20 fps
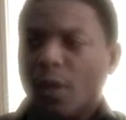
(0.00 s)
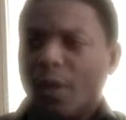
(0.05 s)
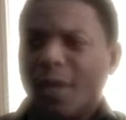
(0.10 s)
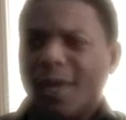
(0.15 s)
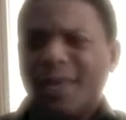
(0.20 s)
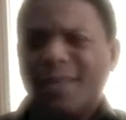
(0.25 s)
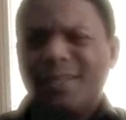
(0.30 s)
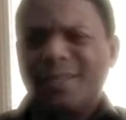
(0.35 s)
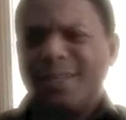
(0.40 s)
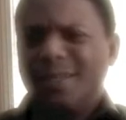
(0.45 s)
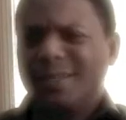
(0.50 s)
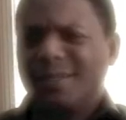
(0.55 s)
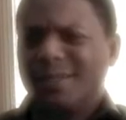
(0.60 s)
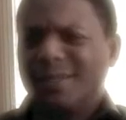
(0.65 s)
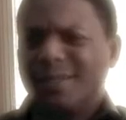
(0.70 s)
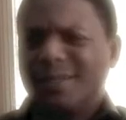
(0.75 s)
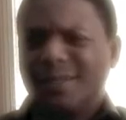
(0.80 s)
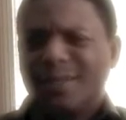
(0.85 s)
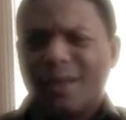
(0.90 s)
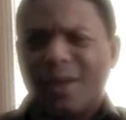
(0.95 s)
he
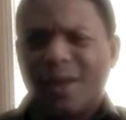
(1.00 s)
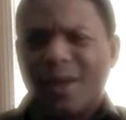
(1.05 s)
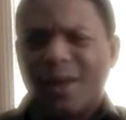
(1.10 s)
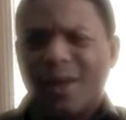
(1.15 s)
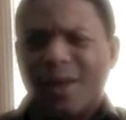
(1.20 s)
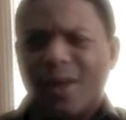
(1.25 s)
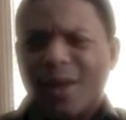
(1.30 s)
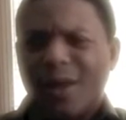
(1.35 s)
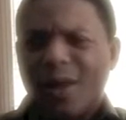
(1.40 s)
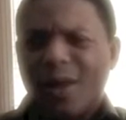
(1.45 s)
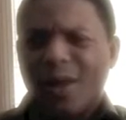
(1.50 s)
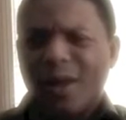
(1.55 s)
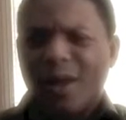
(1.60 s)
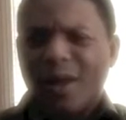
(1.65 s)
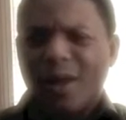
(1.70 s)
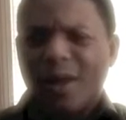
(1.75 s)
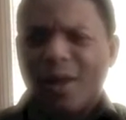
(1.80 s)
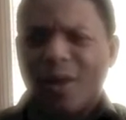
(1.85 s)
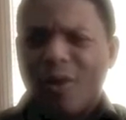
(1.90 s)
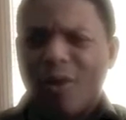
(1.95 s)
teaches
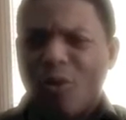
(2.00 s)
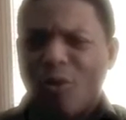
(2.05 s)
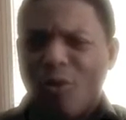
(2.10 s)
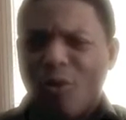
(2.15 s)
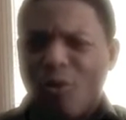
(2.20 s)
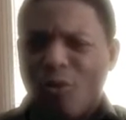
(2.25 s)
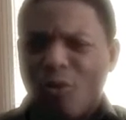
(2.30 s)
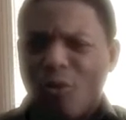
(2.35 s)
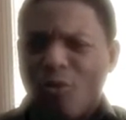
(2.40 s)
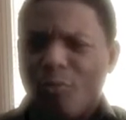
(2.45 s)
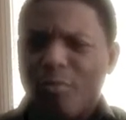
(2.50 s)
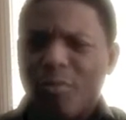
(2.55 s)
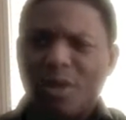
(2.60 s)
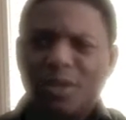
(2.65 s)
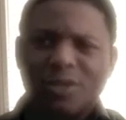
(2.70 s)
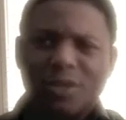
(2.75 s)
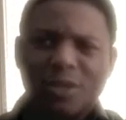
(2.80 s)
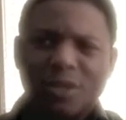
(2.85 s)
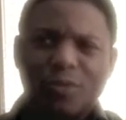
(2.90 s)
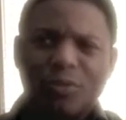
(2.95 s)
a whole
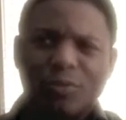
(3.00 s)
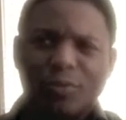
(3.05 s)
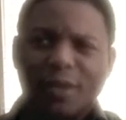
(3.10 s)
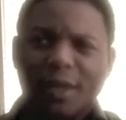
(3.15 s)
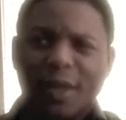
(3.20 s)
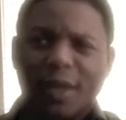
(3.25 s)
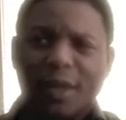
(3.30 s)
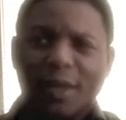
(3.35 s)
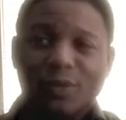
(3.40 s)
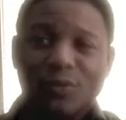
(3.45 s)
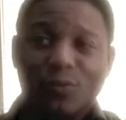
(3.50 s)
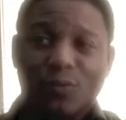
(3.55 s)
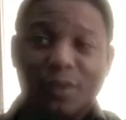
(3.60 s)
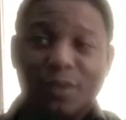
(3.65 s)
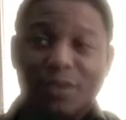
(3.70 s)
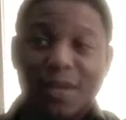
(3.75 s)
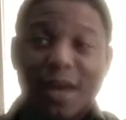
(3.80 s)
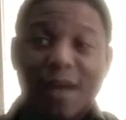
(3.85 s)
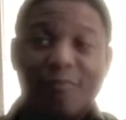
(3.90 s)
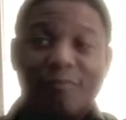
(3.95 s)
bunch of little things,
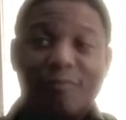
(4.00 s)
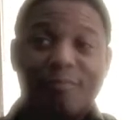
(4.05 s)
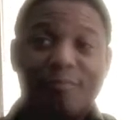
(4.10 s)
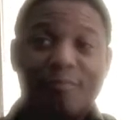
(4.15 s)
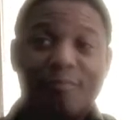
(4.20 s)
which I'm